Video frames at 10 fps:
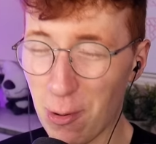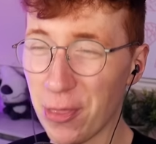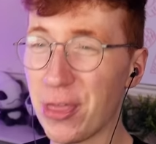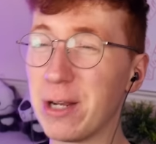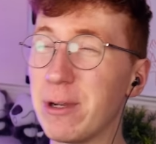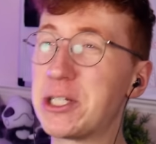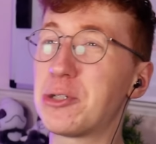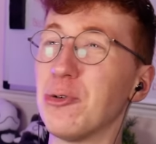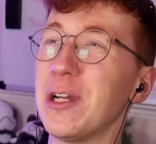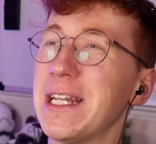one thing we
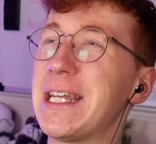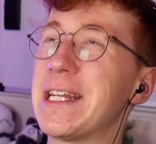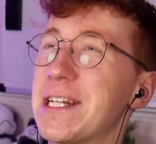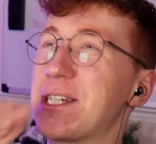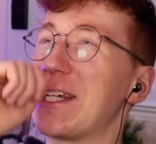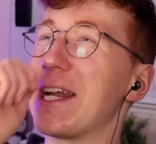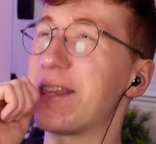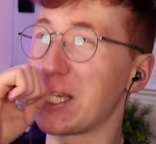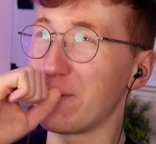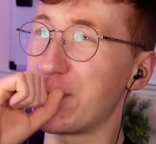truly needed to
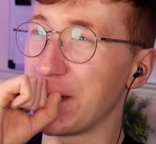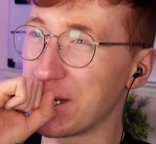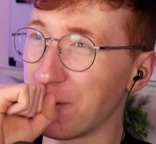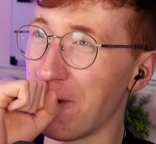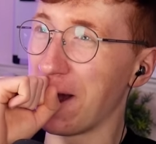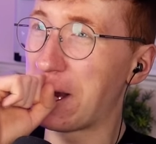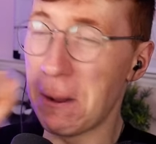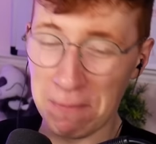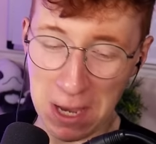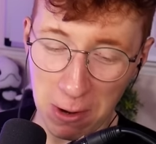get this machine to work
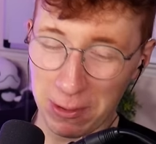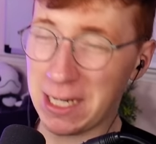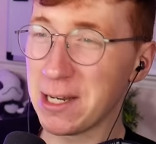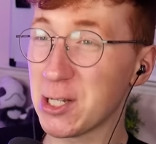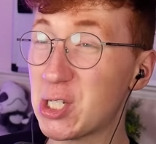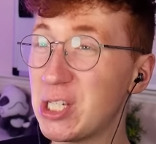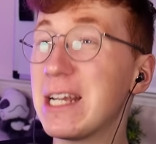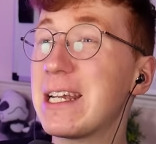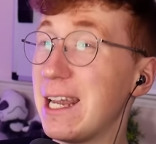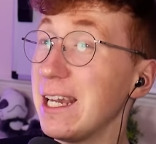we needed a sick